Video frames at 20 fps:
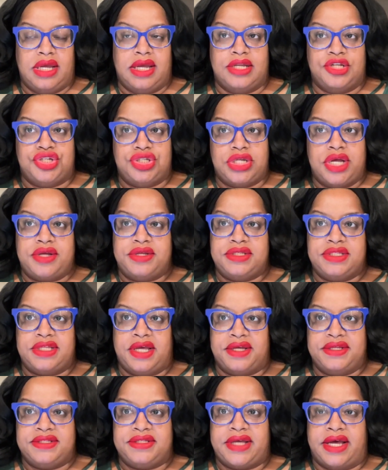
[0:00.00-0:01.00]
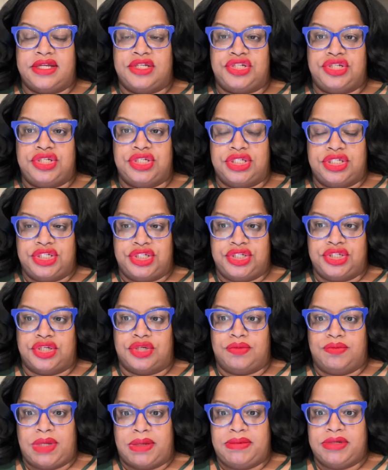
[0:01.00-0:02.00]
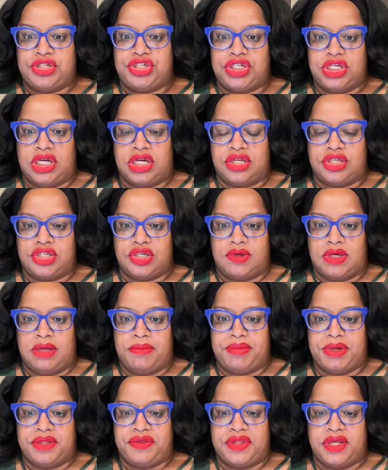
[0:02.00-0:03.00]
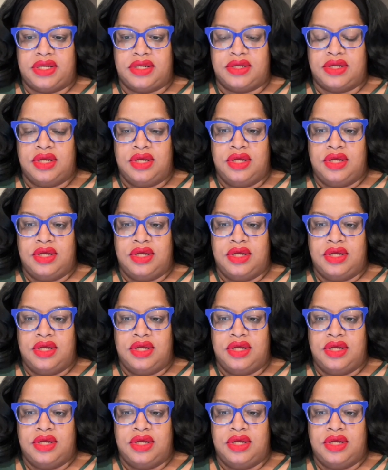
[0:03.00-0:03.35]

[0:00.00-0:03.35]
And Janelle says that she, maybe she could do it, but then